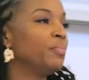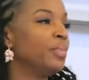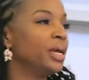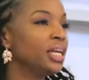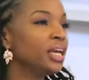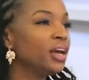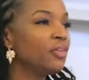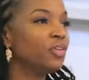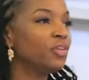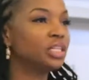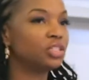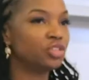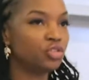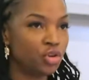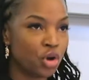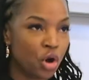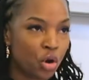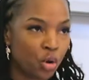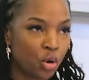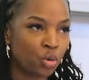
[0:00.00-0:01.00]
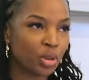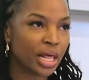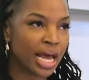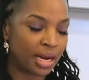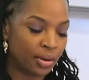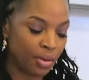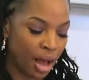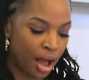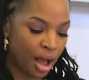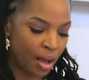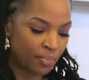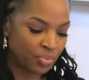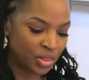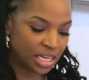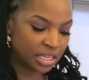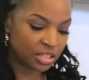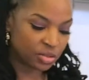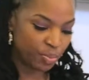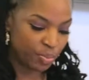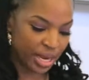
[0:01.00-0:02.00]
Many of us know that
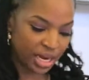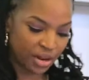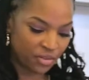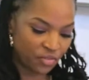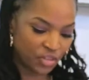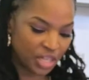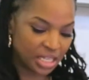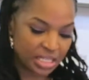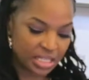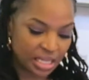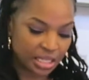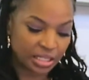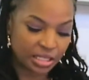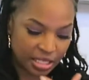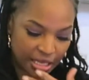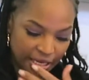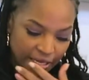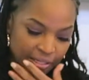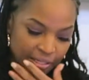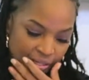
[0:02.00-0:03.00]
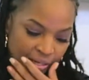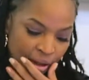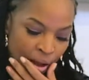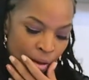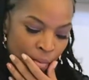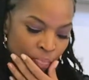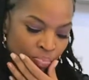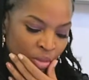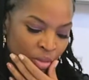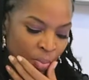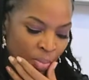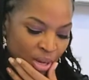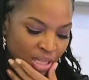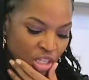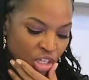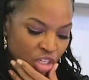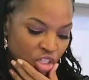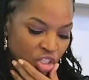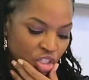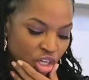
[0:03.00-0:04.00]
these benefits exist, but
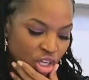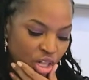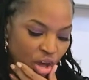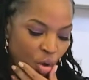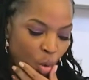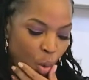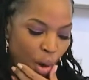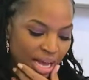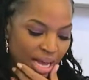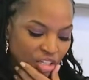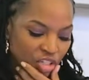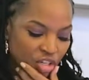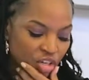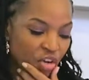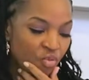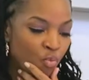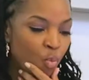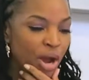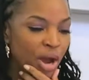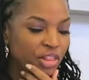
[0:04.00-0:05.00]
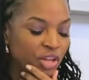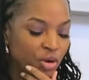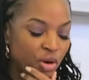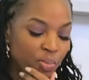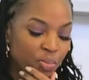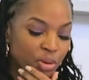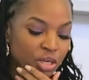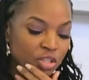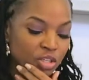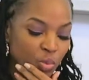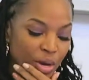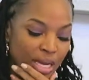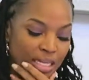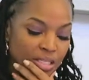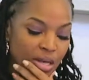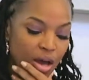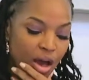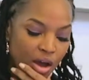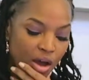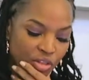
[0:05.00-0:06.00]
there's still a question of whether it
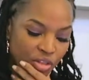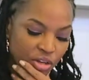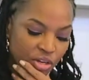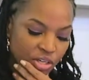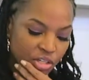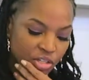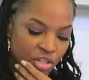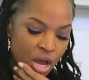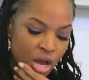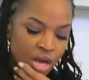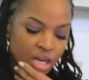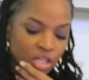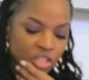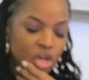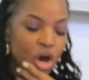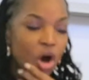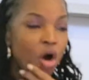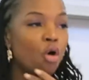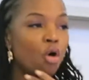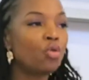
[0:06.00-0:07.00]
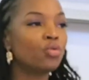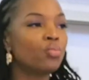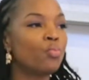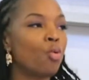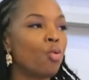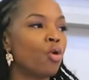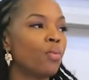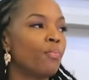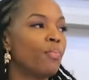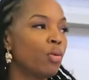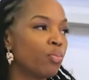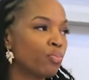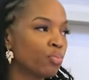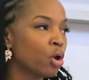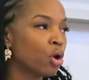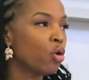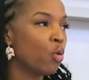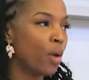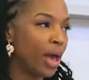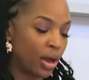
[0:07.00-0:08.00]
persuades others to hold more
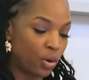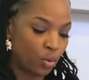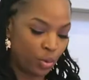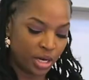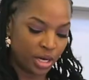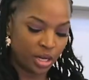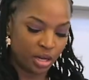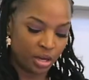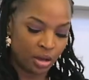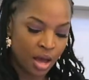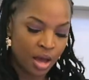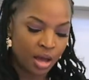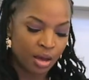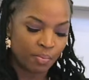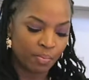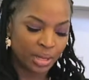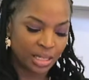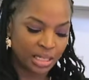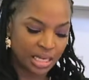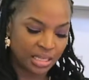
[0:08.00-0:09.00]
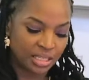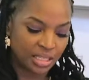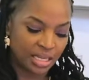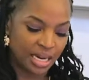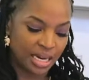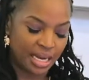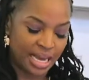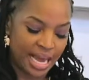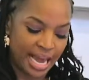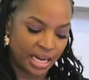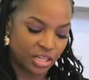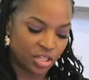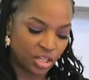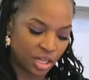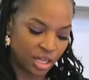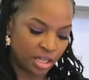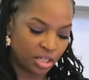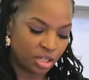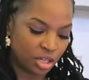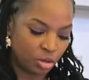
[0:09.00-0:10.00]
pro-equity beliefs and engage in
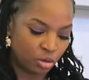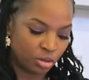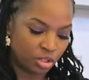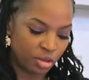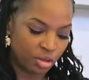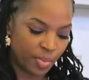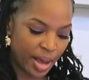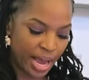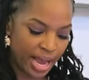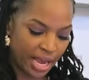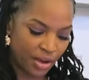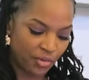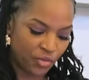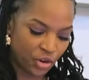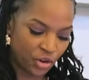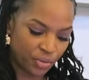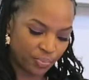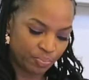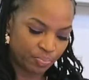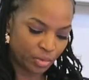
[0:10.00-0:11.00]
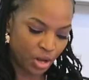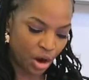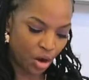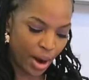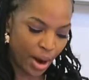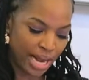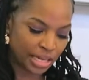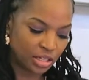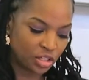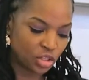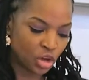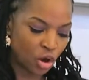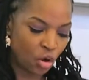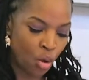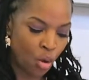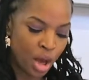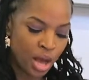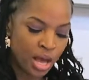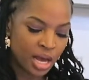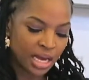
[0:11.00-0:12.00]
inclusive behavior. All right,
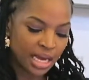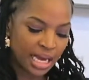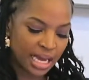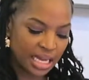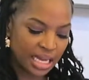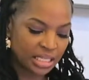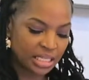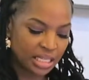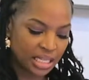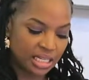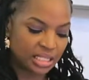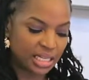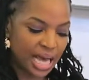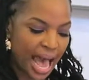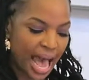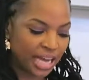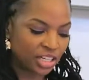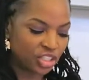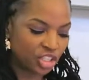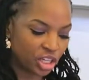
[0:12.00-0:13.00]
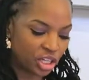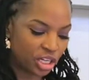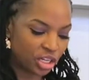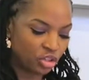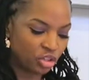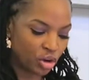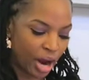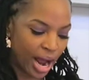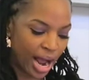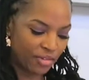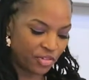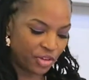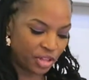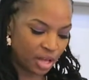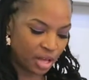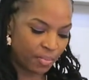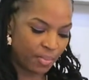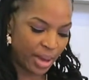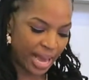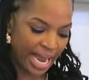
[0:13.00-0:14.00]
so is this actually driving
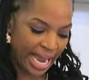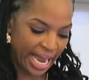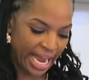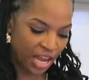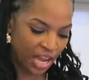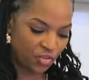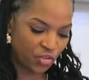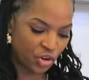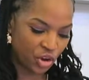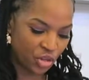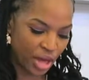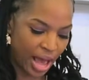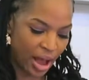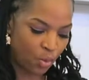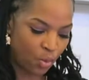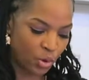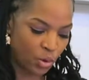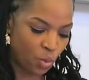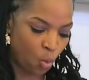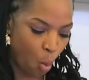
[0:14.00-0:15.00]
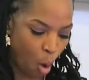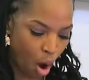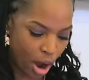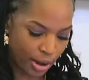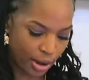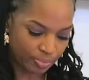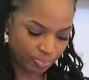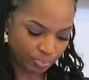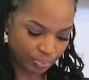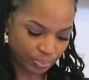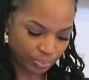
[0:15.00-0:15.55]
the behavior that we want?